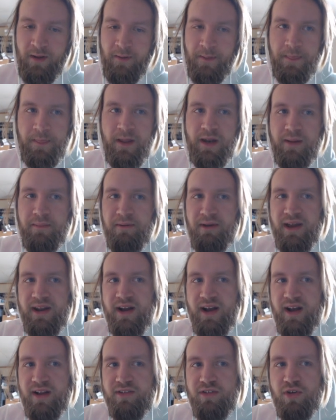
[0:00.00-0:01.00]
Then he played
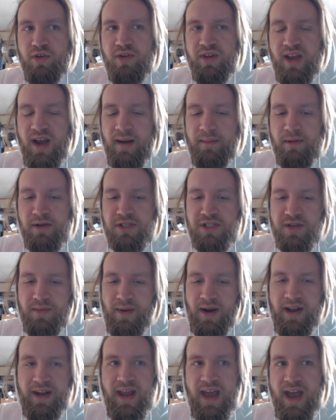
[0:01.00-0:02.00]
2 Diablos the
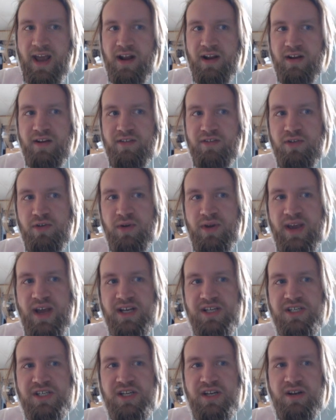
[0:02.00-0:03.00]
Mind Hacker, 2
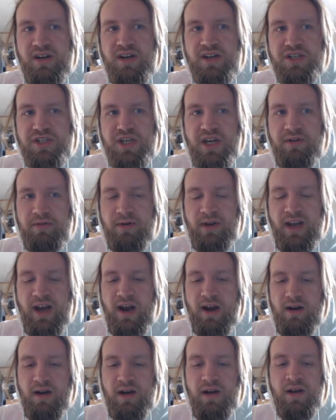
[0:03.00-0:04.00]
Kashtira
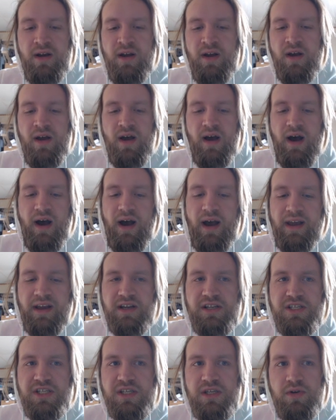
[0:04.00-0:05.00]
Shenriara. I
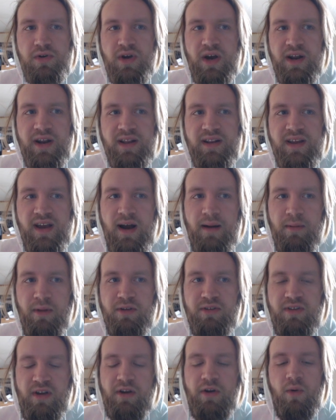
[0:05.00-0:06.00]
could see you cutting
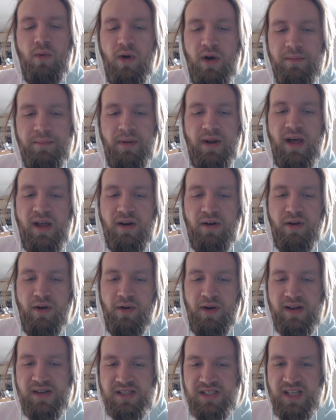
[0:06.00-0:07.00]
Diablos down to 1, but I don't know
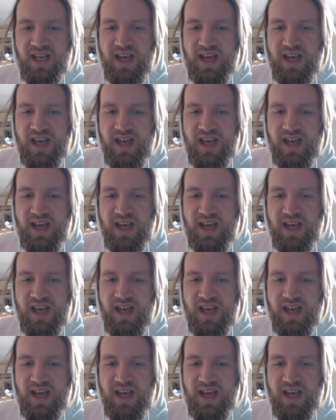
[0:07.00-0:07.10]
what else to